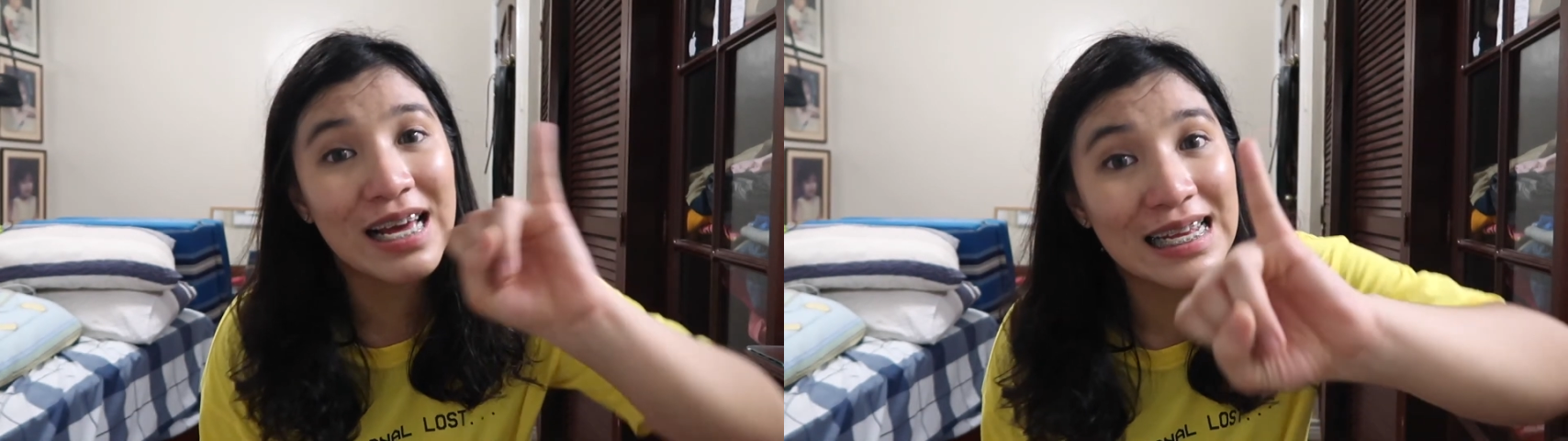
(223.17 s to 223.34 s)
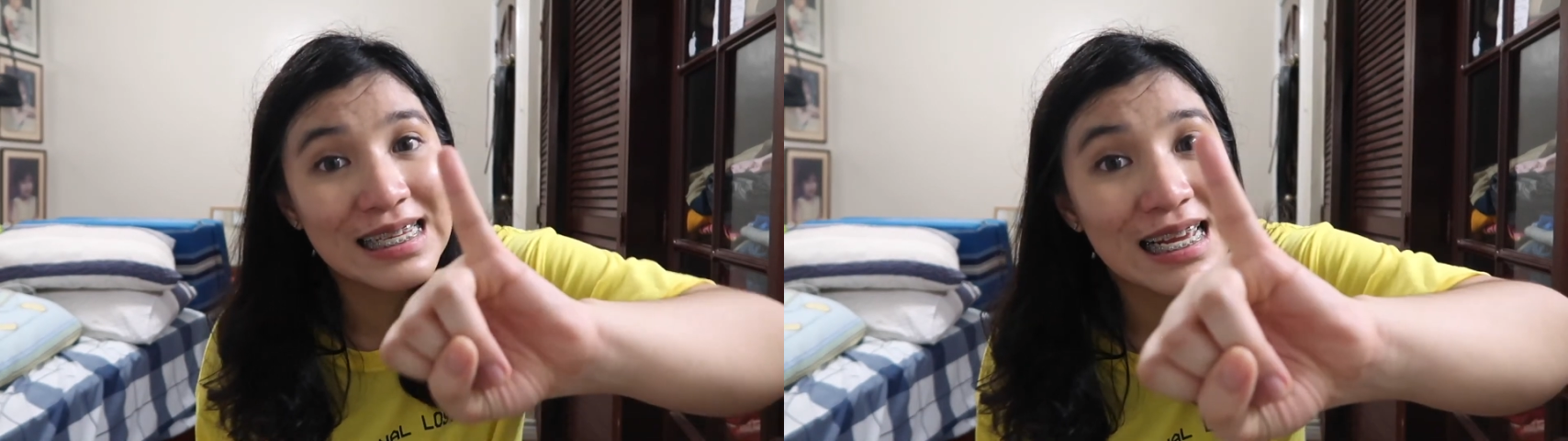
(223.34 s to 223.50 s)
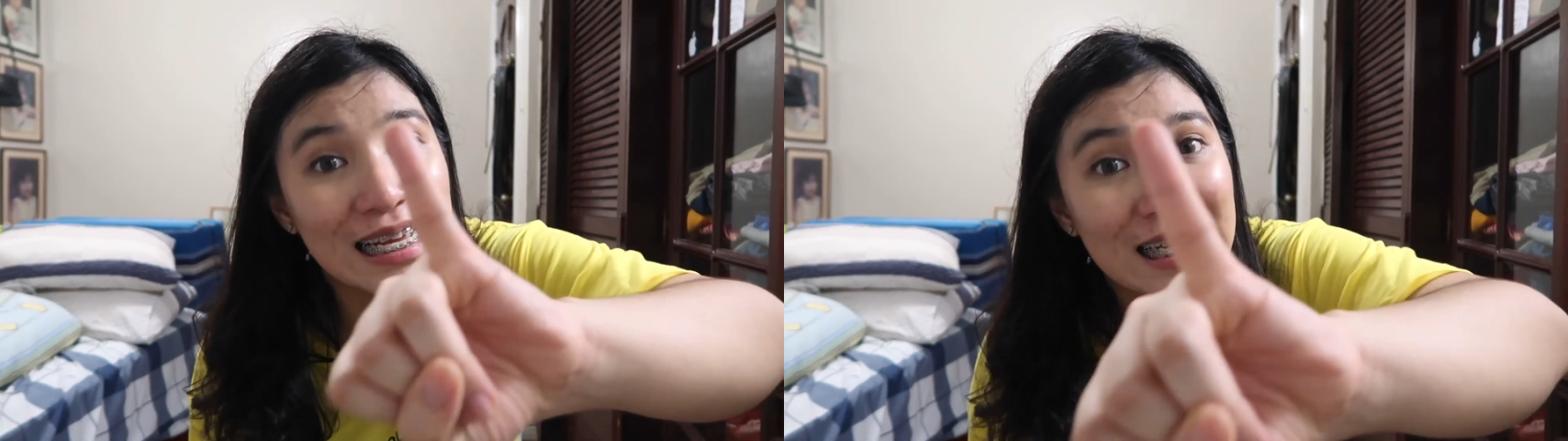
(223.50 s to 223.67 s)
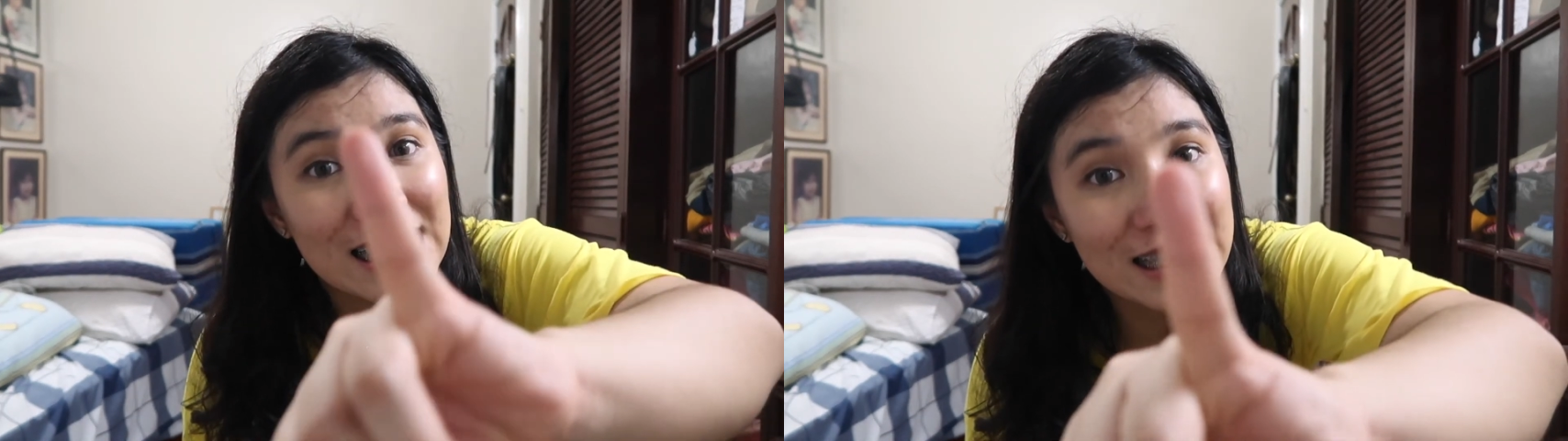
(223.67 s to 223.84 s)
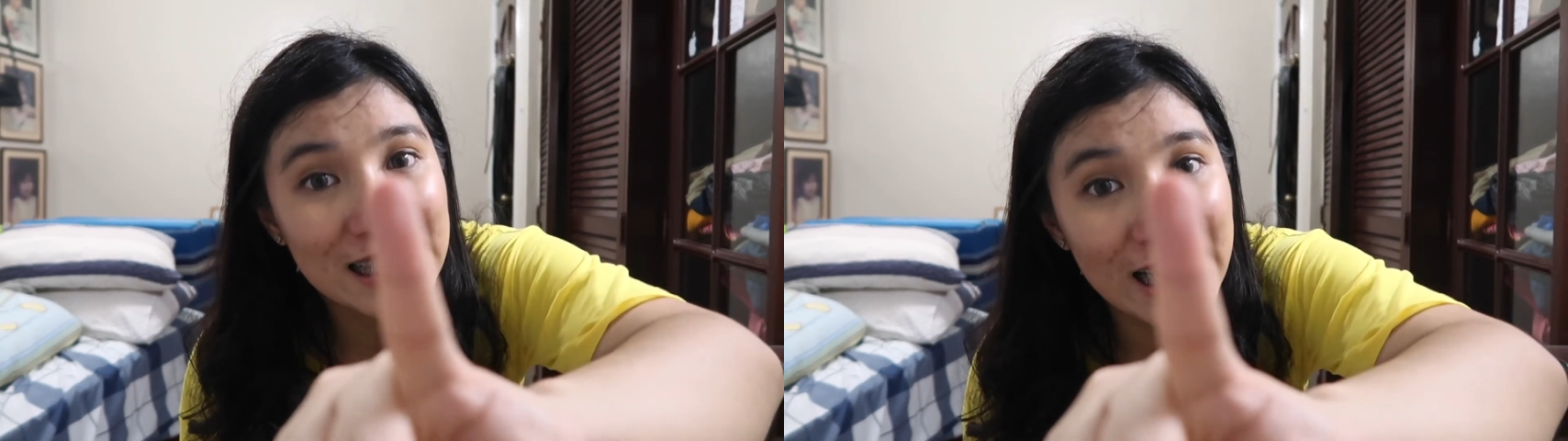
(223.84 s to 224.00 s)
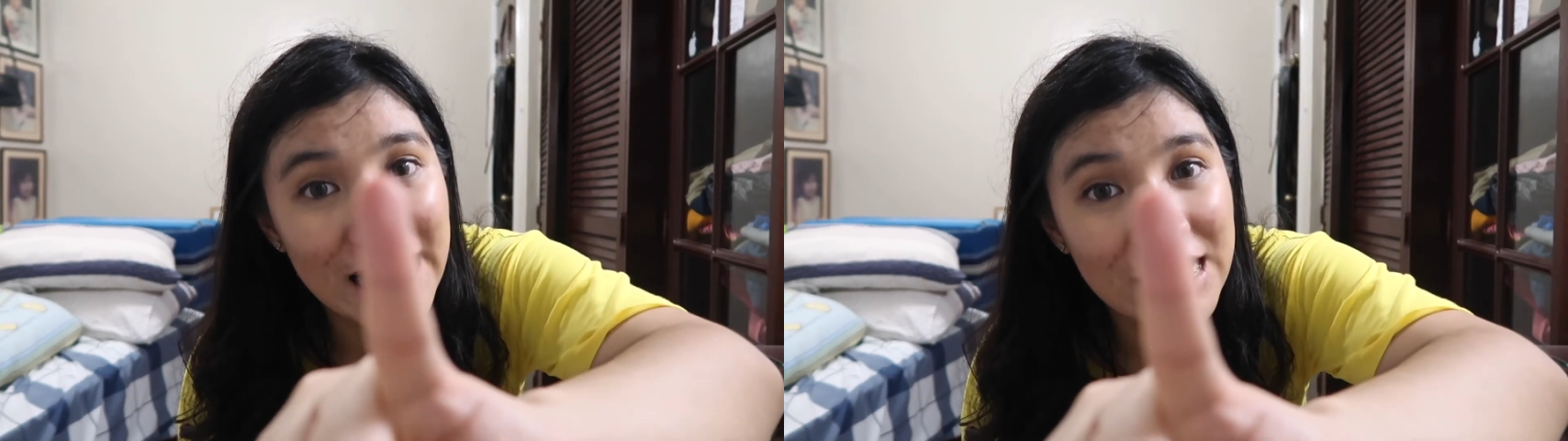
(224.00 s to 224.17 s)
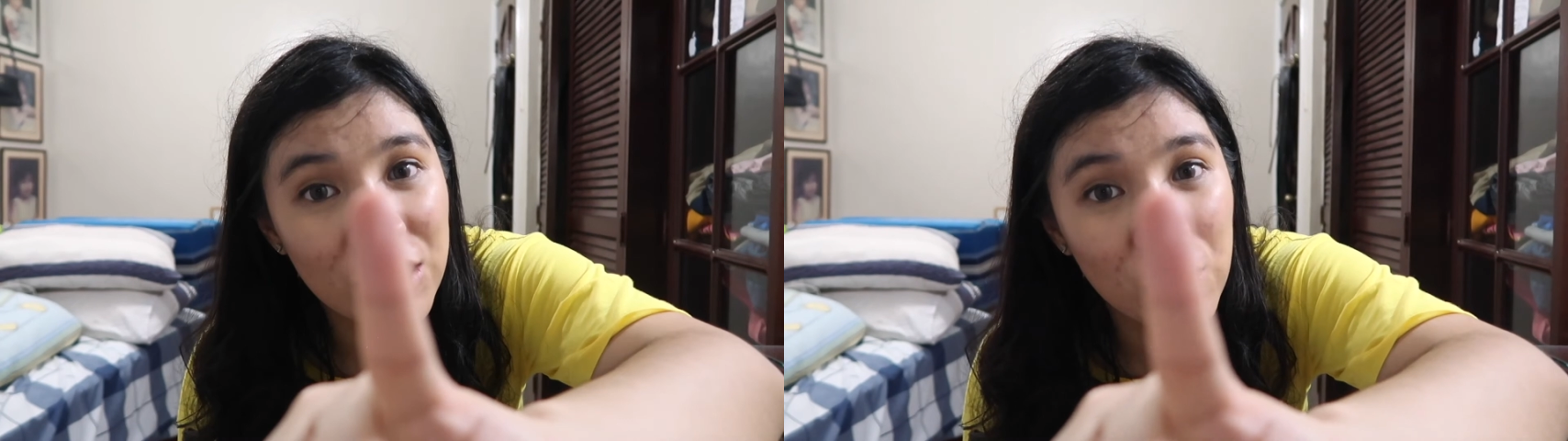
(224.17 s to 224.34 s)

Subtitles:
And stay at